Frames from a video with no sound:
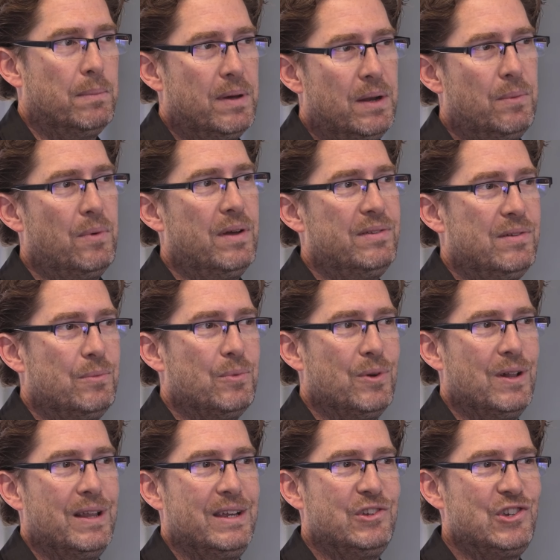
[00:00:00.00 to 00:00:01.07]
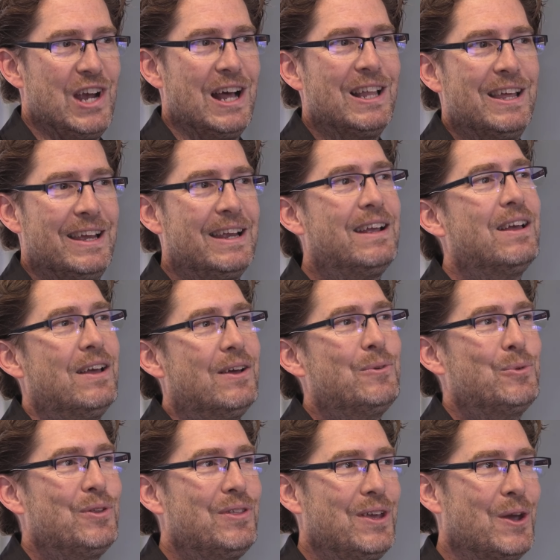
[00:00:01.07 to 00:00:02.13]
but it wasn't really gelling
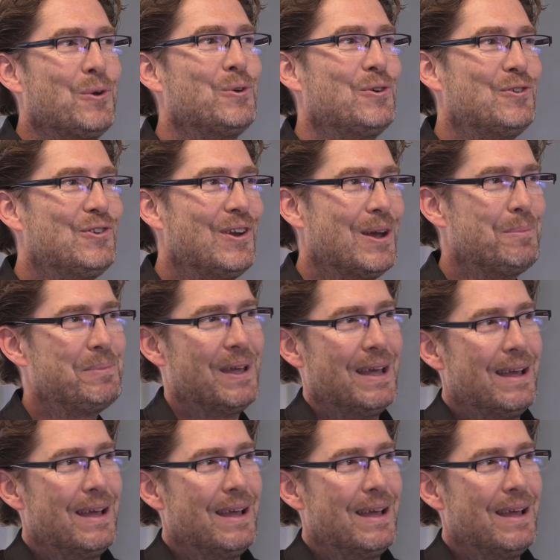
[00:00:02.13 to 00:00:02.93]
with the ownership.